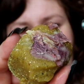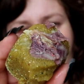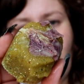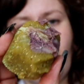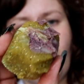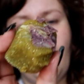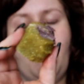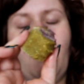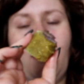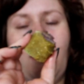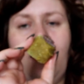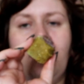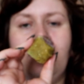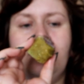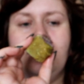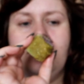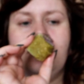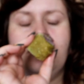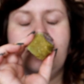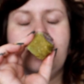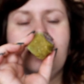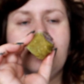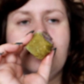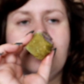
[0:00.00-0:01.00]
with cocoa butter.
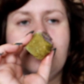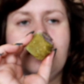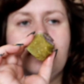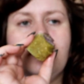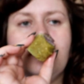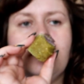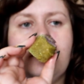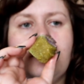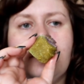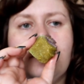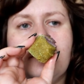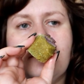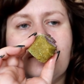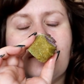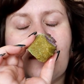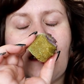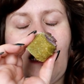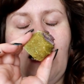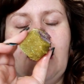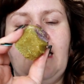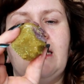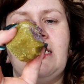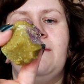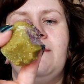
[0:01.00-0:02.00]

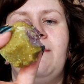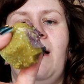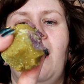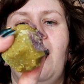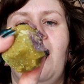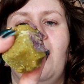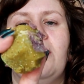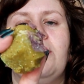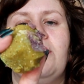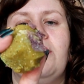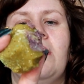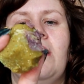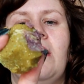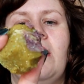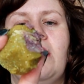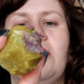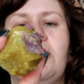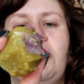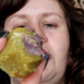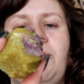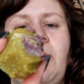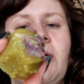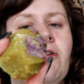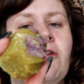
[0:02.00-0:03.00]
And it smells
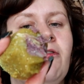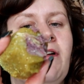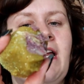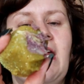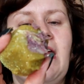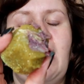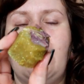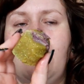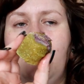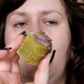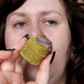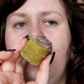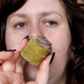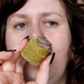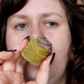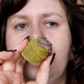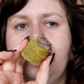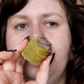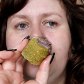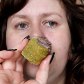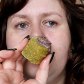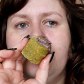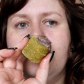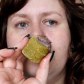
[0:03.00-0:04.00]
super green
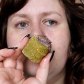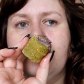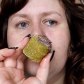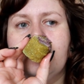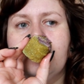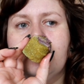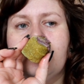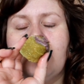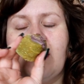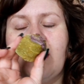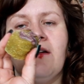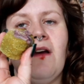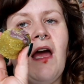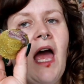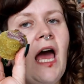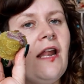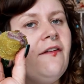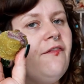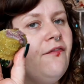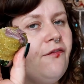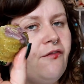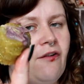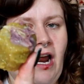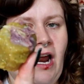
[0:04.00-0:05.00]

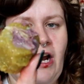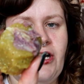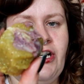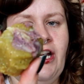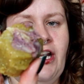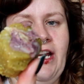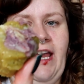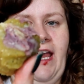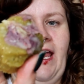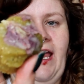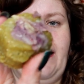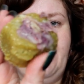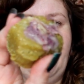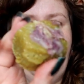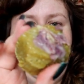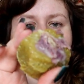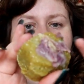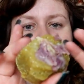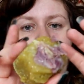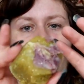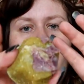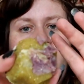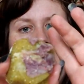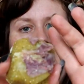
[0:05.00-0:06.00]
and fresh again.
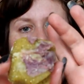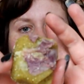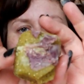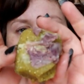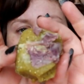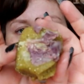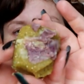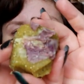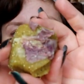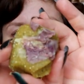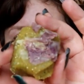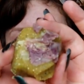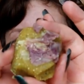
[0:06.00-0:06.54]
I love